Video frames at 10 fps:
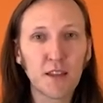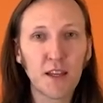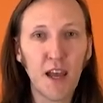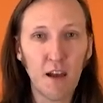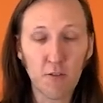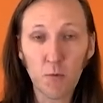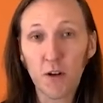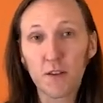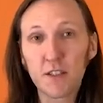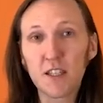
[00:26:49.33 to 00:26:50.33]
that everyone
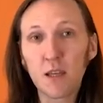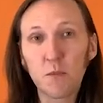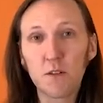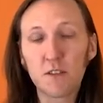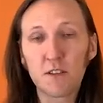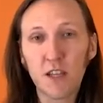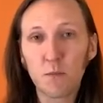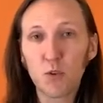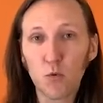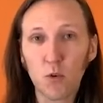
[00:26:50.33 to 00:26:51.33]
on the team use the
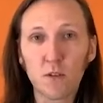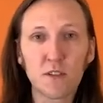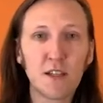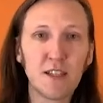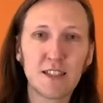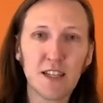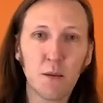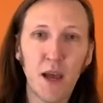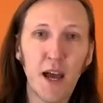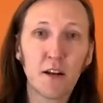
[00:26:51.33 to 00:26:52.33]
same tools and the
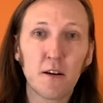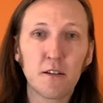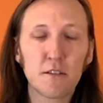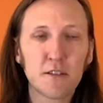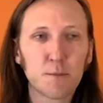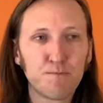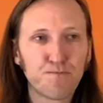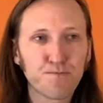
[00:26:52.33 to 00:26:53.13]
same add-ons.